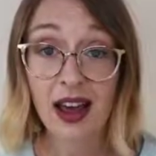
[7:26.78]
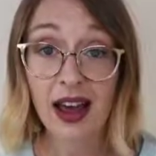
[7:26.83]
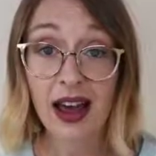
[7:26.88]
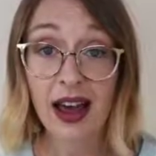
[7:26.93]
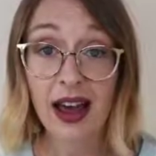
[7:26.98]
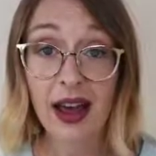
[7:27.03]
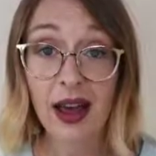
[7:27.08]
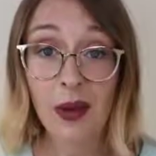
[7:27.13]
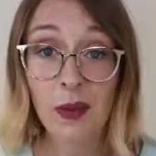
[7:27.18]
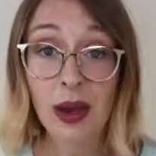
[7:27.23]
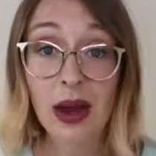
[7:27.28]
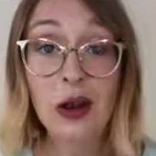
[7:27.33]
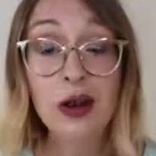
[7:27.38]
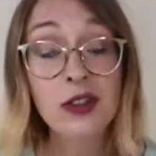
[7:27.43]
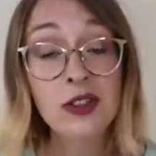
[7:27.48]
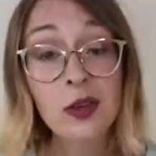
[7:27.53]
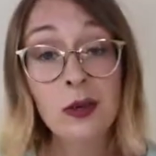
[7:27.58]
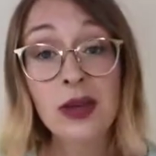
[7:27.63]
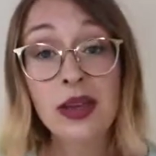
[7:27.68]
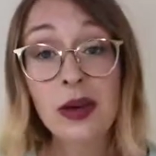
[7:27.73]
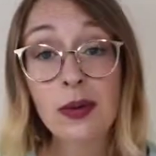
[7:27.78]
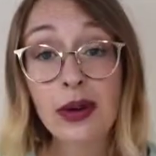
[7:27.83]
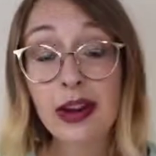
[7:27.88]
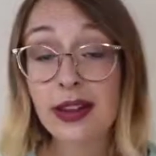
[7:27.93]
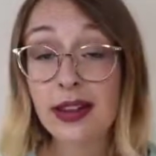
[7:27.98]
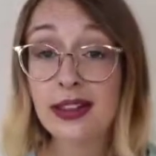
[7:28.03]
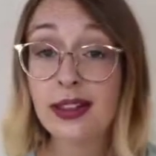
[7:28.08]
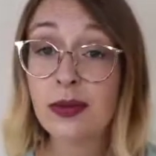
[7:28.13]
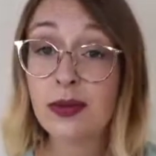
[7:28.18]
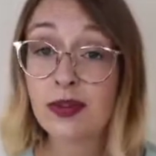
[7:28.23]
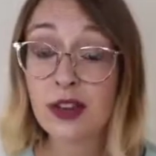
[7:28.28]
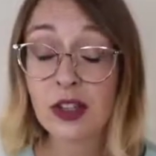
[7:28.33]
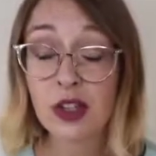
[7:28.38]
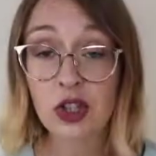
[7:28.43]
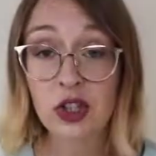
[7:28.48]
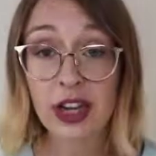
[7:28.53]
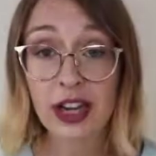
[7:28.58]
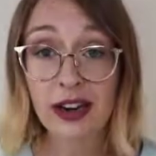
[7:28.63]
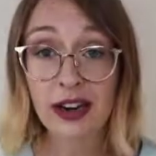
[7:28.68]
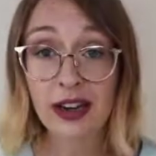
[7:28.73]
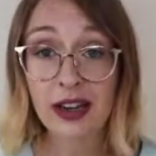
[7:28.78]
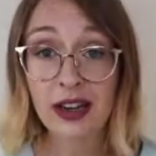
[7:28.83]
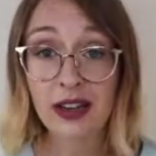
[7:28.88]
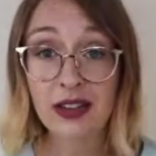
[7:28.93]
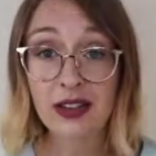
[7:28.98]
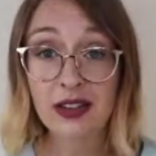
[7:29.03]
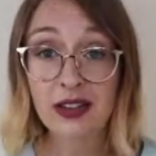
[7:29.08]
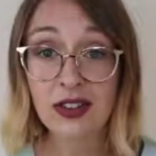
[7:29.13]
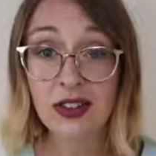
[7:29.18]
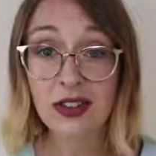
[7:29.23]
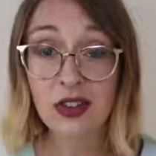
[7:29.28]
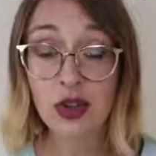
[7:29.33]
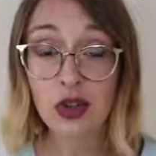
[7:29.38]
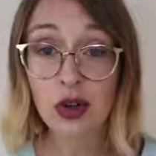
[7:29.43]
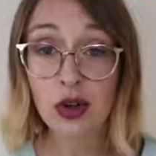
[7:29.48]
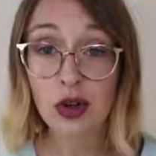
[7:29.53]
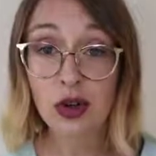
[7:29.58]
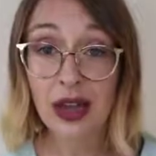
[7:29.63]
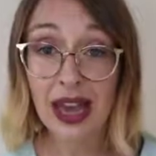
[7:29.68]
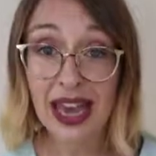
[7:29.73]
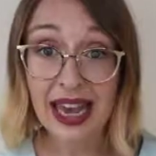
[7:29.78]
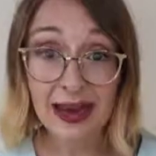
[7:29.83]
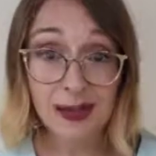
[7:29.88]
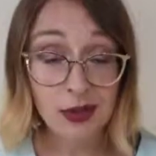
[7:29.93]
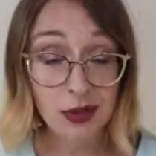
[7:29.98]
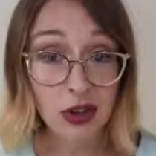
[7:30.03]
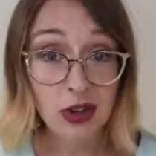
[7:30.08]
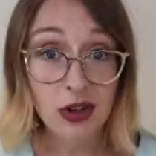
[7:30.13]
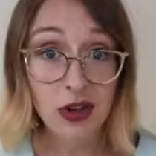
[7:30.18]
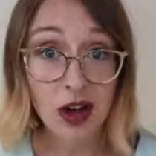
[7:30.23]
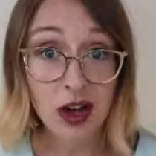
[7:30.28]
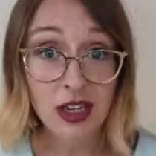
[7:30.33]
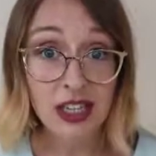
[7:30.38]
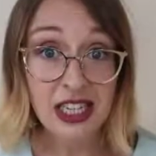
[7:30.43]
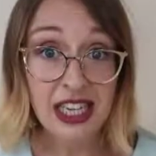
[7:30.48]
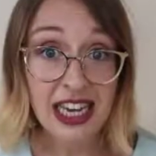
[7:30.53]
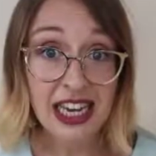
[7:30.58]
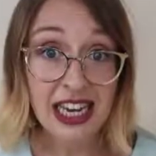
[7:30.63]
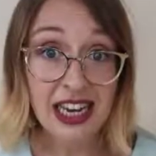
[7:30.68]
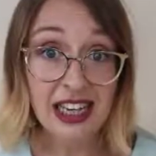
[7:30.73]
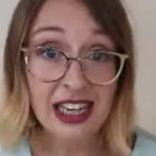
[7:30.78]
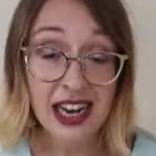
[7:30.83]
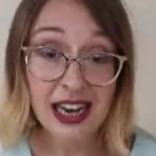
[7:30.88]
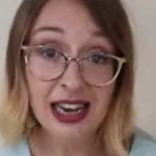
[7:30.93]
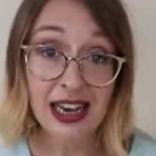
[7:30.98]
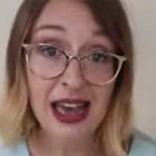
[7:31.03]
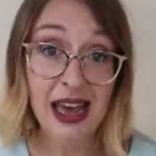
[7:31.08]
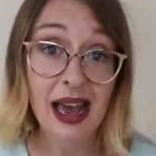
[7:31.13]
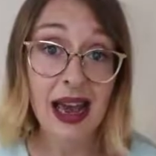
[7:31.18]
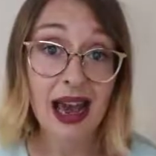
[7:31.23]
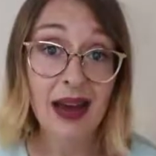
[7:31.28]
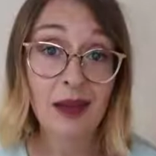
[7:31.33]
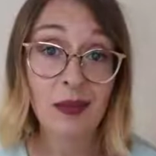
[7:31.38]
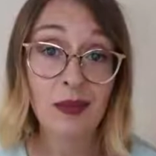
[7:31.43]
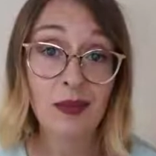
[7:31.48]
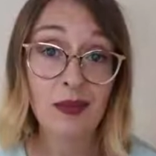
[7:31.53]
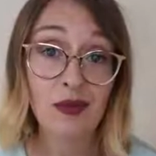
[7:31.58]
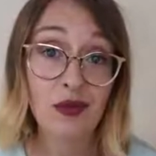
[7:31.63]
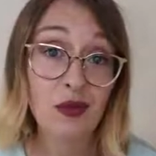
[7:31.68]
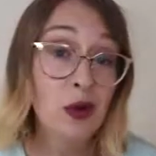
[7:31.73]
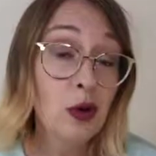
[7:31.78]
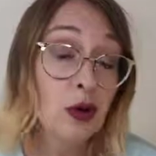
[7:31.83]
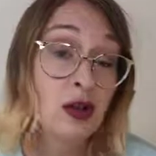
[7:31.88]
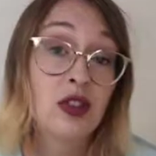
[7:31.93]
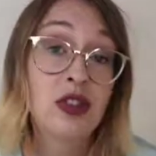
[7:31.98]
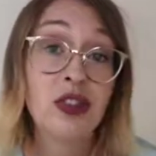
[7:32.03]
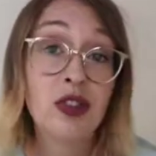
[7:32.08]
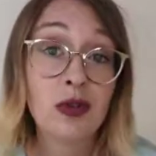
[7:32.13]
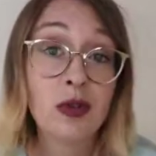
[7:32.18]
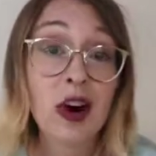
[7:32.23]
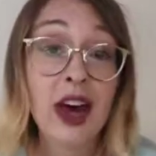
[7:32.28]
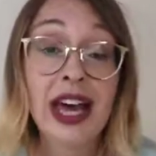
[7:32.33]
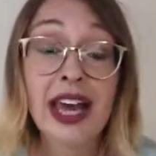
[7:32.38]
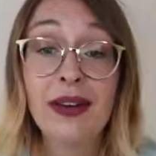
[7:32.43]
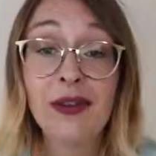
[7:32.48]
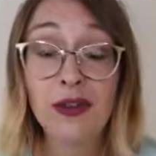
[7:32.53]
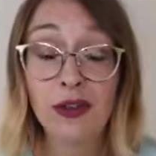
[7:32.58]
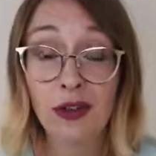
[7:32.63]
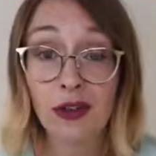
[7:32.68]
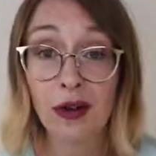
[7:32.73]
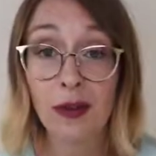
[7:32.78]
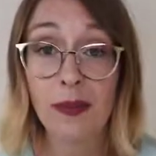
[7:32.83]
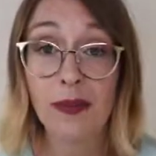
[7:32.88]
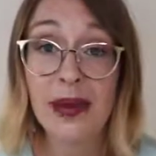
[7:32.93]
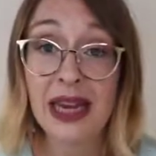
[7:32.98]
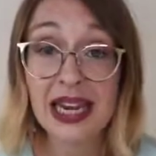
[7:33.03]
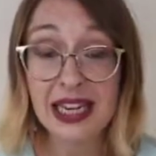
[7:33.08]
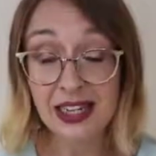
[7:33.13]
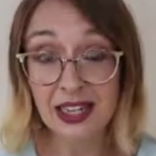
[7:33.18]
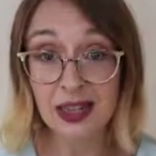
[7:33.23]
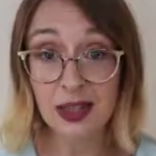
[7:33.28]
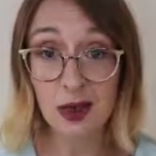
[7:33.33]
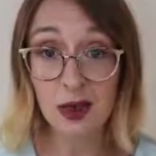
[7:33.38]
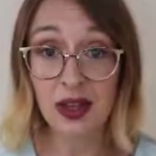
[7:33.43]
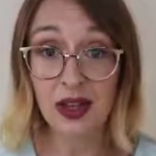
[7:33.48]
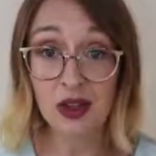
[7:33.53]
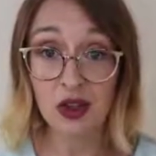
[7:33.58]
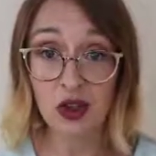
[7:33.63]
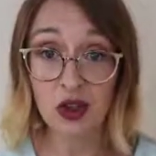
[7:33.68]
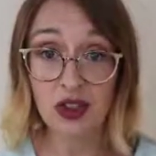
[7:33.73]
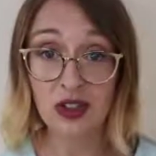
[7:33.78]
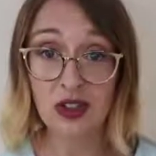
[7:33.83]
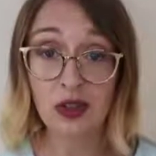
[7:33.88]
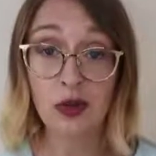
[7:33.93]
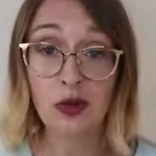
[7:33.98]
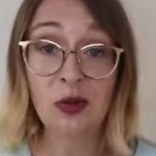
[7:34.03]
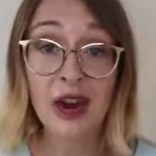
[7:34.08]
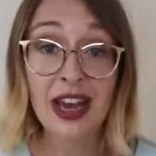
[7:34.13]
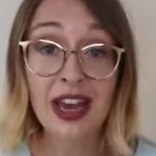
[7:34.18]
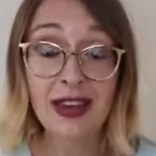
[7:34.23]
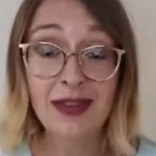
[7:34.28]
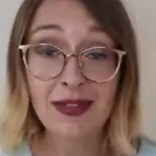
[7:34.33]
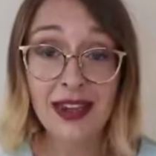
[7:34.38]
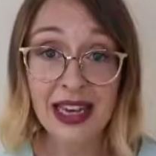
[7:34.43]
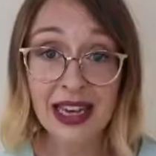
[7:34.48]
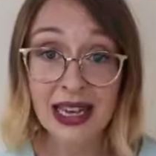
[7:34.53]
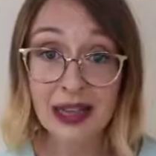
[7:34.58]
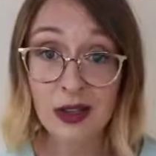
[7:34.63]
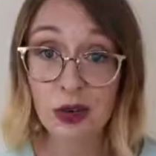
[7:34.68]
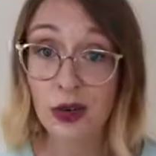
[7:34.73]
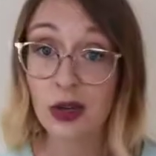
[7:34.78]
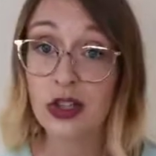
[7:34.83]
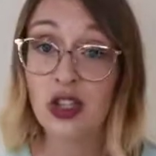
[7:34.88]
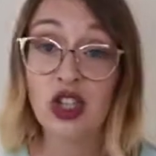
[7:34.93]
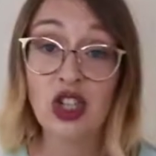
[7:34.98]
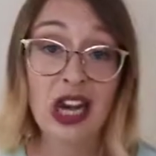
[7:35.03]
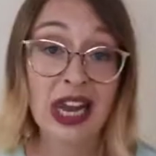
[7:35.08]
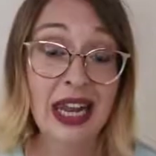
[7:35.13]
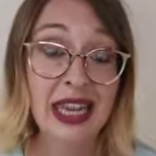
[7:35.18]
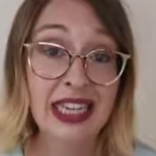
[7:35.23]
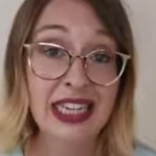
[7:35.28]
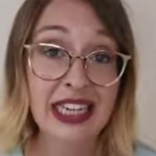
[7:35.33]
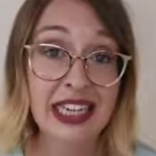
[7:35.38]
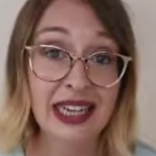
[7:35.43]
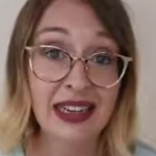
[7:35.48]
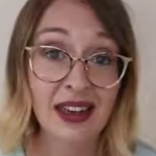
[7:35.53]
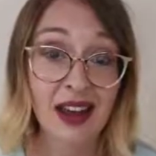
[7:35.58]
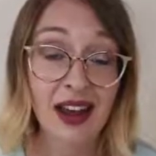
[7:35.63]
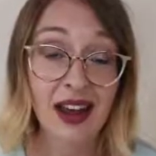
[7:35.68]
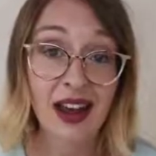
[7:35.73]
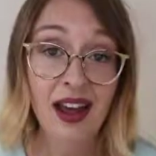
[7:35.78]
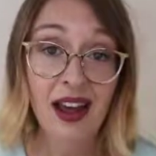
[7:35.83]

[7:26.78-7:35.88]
Um, and also be aware that some vegetarians aim to not eat any foods derived from meat as well, such as gravies or gelatin.